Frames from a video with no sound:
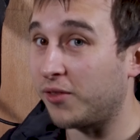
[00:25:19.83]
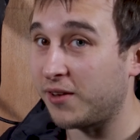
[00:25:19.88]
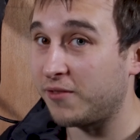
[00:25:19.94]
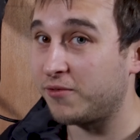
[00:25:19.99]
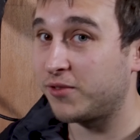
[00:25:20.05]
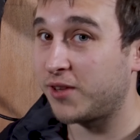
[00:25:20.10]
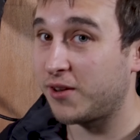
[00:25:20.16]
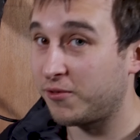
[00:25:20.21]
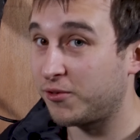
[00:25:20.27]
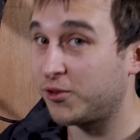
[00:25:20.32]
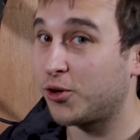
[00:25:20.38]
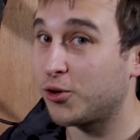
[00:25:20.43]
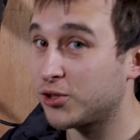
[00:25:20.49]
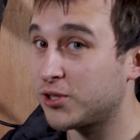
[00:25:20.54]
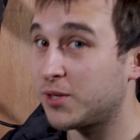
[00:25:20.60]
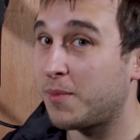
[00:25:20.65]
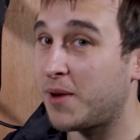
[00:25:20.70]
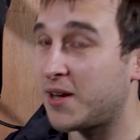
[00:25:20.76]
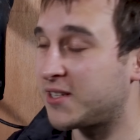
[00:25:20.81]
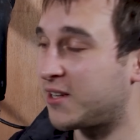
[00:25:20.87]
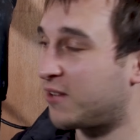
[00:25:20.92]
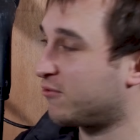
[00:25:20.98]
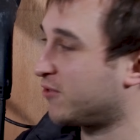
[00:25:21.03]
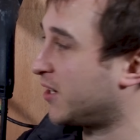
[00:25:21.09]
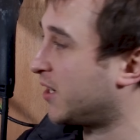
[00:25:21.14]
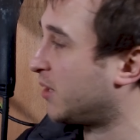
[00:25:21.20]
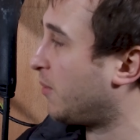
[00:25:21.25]
They've customized
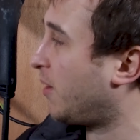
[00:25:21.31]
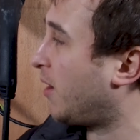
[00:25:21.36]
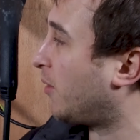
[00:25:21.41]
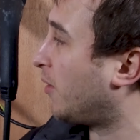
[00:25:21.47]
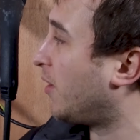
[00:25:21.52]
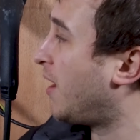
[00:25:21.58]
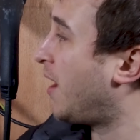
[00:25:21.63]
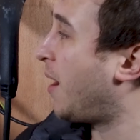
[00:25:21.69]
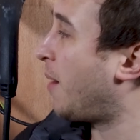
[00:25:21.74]
that really well,